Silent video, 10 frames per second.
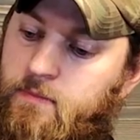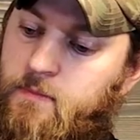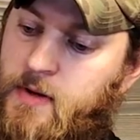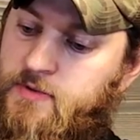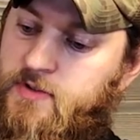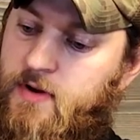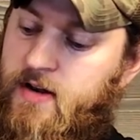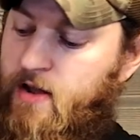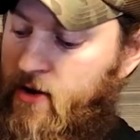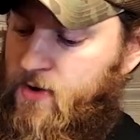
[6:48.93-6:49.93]
Mounts the
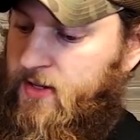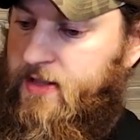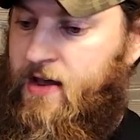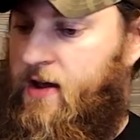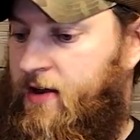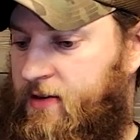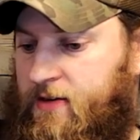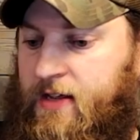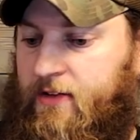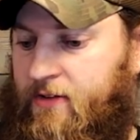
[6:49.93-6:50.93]
red dot directly on it.
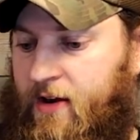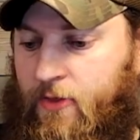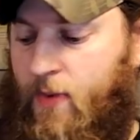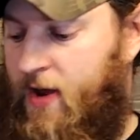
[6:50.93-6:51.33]
Gets out of the